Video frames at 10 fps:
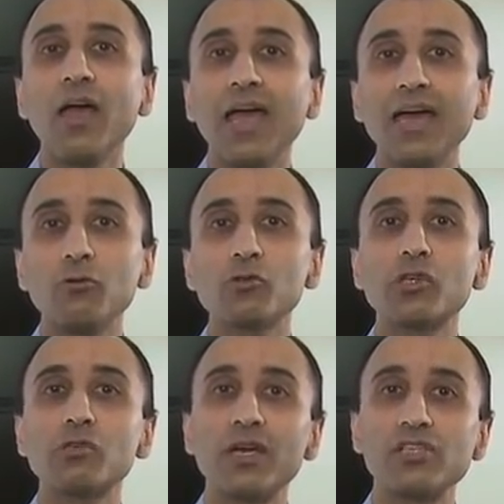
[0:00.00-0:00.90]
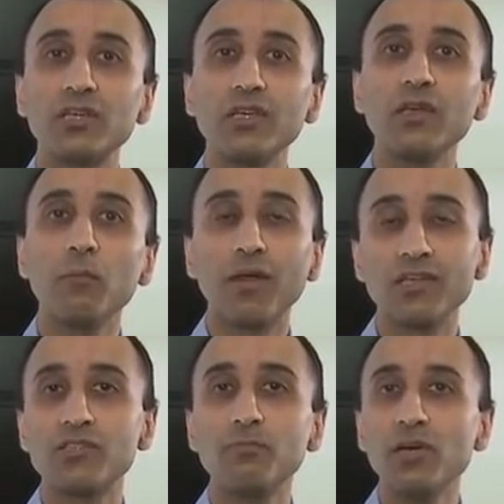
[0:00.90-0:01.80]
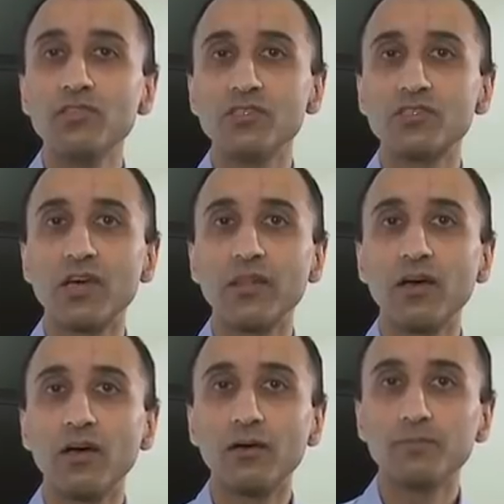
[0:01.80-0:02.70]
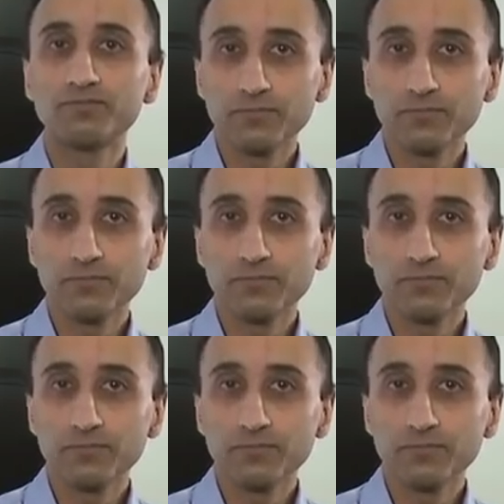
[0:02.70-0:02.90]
and also to actually place the burns inside the heart.